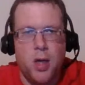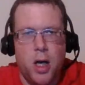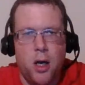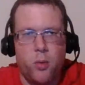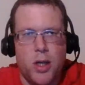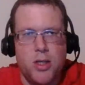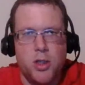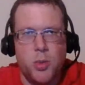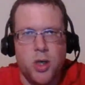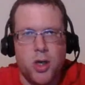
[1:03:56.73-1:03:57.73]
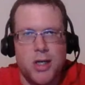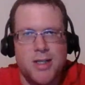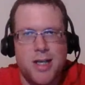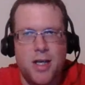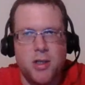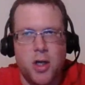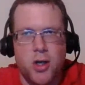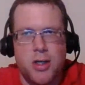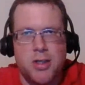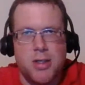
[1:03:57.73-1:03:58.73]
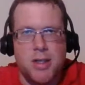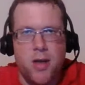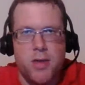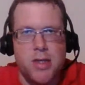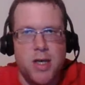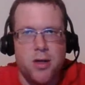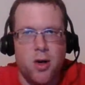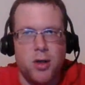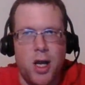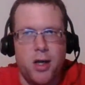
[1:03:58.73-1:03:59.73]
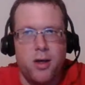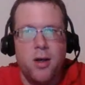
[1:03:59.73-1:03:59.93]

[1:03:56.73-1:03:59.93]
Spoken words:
red zone targets and targets inside the 10-yard line.